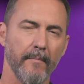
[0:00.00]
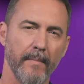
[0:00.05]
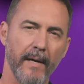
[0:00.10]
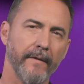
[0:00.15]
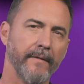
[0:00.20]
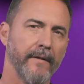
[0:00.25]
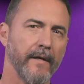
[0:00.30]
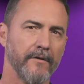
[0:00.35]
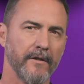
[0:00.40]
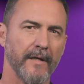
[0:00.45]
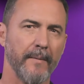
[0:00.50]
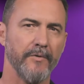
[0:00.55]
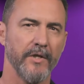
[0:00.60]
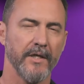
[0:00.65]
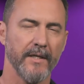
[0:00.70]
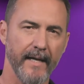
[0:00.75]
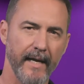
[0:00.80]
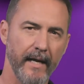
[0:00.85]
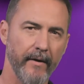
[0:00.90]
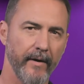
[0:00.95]
about their
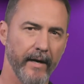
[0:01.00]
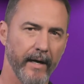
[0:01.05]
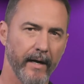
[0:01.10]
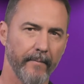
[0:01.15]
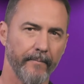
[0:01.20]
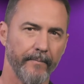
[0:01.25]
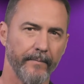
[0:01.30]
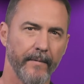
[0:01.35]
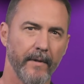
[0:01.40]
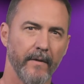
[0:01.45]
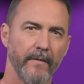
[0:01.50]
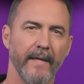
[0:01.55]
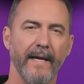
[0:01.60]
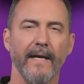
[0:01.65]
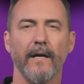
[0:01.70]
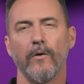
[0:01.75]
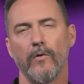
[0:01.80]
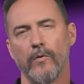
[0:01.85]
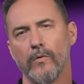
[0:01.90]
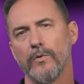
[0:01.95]
subject area, they
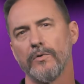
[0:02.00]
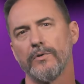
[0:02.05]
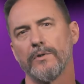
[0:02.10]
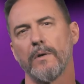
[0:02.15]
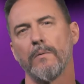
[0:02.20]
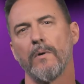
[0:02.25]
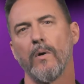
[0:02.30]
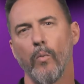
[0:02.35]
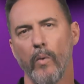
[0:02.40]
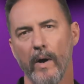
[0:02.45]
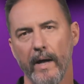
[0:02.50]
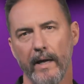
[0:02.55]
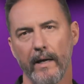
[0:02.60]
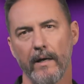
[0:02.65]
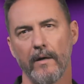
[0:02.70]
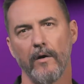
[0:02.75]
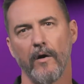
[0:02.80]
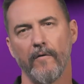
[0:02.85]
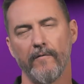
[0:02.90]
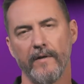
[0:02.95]
are also
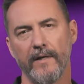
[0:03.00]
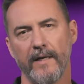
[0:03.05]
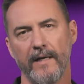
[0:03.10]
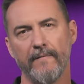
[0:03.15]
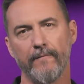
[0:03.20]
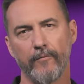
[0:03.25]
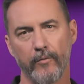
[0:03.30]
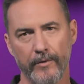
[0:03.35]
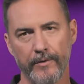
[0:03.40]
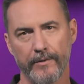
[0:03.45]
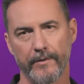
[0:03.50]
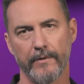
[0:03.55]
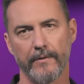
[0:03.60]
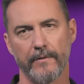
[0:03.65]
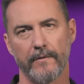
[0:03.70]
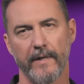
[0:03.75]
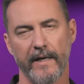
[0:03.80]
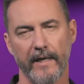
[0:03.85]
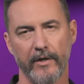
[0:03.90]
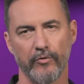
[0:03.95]
aware of the
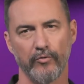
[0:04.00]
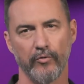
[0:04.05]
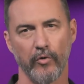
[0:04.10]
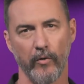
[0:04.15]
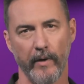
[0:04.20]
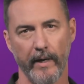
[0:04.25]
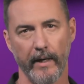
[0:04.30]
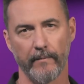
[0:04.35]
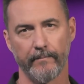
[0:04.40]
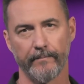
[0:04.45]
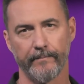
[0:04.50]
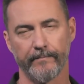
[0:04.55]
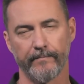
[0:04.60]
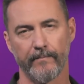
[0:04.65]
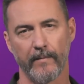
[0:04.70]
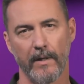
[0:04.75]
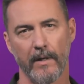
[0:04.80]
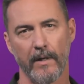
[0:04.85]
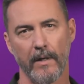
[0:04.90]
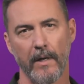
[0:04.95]
inferences they are drawing,
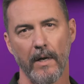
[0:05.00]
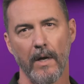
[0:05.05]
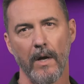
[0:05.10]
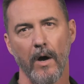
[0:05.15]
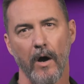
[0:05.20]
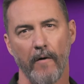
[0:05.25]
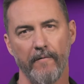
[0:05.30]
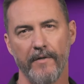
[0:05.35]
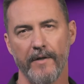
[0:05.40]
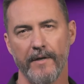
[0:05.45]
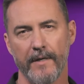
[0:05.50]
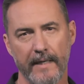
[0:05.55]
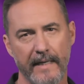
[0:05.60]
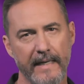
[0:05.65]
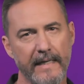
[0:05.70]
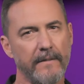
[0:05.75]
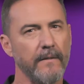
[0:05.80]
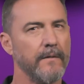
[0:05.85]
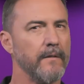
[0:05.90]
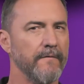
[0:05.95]
of the
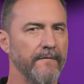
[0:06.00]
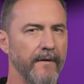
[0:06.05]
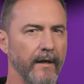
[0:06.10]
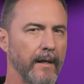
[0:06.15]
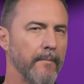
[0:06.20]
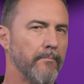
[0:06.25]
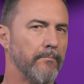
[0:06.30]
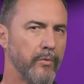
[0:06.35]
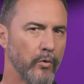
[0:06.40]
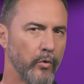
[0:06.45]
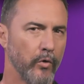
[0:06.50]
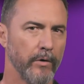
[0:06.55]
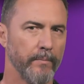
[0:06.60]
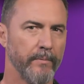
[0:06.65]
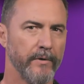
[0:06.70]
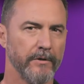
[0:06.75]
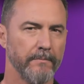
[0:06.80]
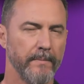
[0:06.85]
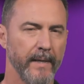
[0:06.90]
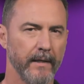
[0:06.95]
need to develop broader
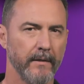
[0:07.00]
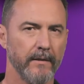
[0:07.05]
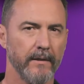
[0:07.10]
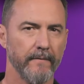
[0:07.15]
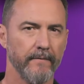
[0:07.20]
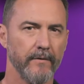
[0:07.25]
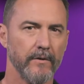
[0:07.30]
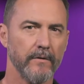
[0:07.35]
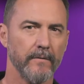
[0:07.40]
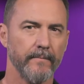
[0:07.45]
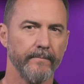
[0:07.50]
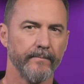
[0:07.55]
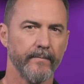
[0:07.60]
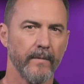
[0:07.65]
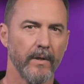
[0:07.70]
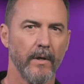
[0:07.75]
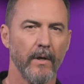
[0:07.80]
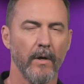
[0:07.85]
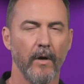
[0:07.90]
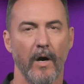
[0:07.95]
perspectives,
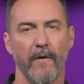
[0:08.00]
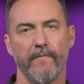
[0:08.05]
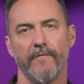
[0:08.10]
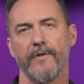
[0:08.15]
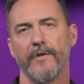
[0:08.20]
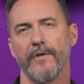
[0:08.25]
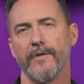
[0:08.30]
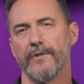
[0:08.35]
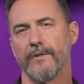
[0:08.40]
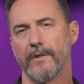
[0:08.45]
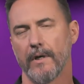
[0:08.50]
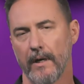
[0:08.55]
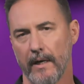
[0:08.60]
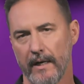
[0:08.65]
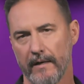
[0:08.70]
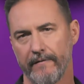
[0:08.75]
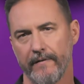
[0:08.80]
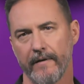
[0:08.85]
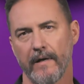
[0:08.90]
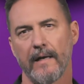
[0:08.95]
of the
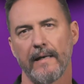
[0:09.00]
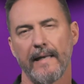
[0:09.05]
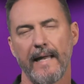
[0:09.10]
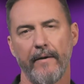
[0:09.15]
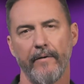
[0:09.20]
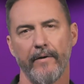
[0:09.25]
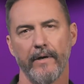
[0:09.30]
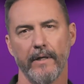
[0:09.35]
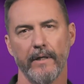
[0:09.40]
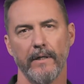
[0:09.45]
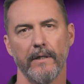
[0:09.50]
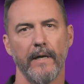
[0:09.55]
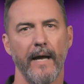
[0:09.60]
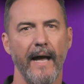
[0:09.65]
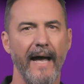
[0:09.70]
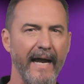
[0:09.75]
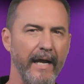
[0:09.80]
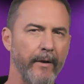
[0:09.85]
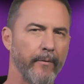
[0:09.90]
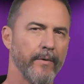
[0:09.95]
desire for clarity,
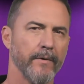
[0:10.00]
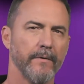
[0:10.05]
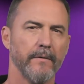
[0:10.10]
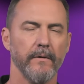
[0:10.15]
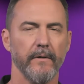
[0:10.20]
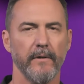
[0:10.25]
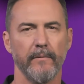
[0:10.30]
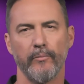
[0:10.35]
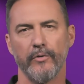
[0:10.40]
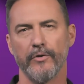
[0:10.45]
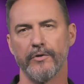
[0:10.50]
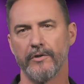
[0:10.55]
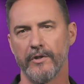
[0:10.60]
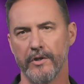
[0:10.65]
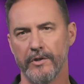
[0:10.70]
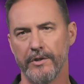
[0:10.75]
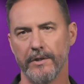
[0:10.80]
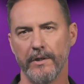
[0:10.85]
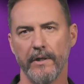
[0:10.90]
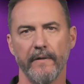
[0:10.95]
accuracy, and
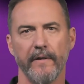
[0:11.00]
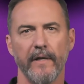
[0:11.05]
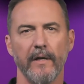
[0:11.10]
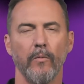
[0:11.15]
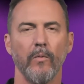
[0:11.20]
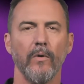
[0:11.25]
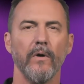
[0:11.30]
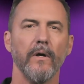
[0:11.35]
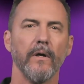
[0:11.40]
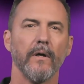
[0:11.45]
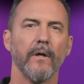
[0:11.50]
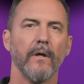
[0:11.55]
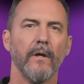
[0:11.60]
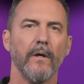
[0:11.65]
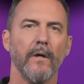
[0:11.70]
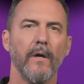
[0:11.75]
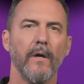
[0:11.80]
precision in their work,